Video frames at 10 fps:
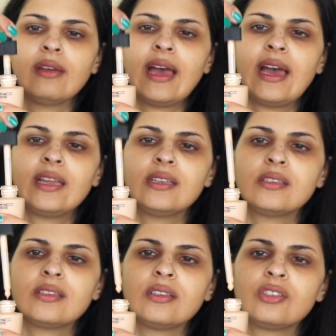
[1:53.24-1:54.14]

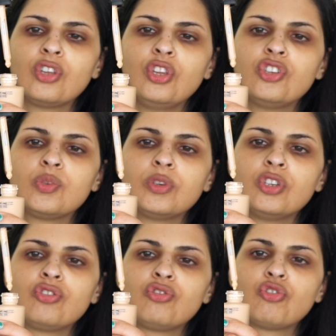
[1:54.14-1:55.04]
And so you just want
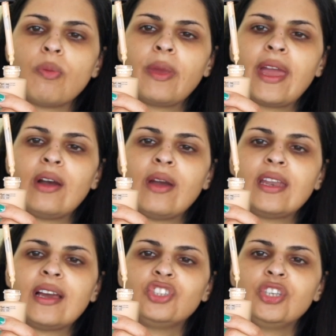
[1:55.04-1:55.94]
to drop it out,
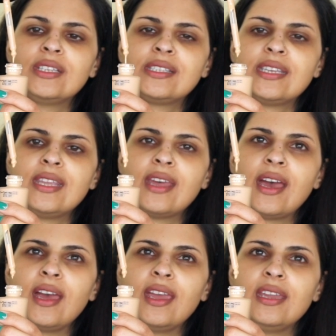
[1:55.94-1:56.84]
and as you can see
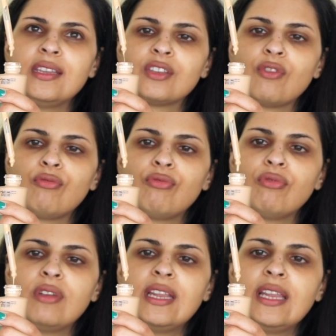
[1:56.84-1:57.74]
there, it is
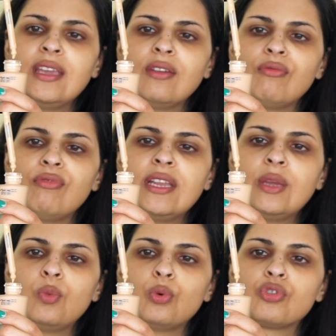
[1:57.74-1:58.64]
really
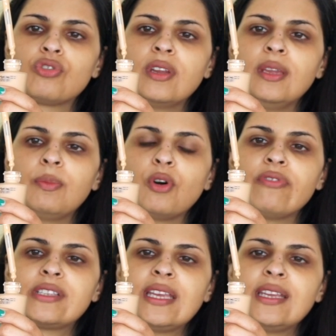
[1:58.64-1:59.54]
watery, but
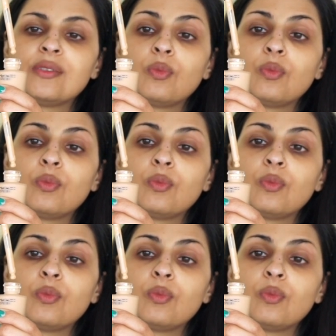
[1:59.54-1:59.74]
obviously it's a